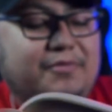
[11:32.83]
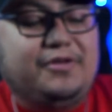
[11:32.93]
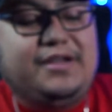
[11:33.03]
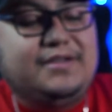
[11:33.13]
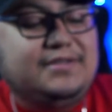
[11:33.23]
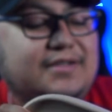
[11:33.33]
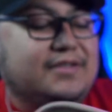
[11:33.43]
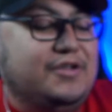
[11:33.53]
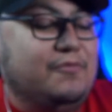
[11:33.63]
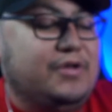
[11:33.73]
your
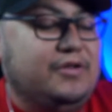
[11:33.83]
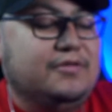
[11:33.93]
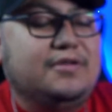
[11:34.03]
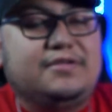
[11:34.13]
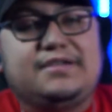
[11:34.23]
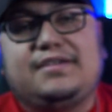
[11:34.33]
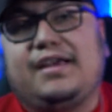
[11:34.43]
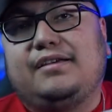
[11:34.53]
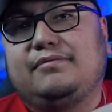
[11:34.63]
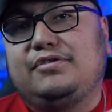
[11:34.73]
Yeezys. If you want to use those as
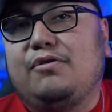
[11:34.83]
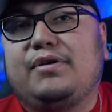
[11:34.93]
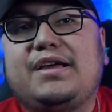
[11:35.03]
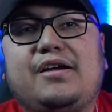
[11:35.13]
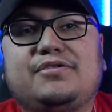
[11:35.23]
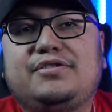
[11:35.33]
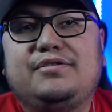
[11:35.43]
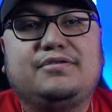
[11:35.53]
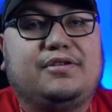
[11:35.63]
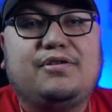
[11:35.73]
like going out
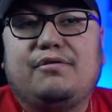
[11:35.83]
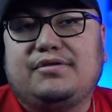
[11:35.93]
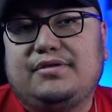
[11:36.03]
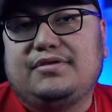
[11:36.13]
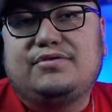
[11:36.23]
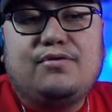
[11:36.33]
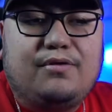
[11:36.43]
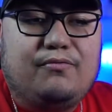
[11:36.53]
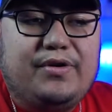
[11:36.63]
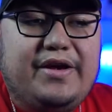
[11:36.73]
shoes or going to the
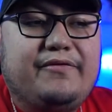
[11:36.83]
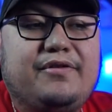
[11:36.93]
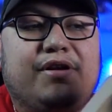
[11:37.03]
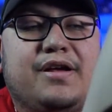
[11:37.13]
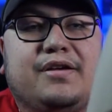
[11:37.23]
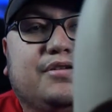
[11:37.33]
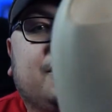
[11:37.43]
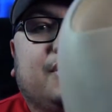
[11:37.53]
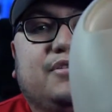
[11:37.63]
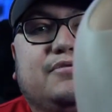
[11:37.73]
store, whatever,
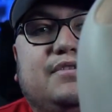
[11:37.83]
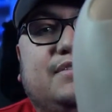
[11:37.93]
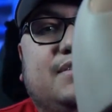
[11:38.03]
you can use these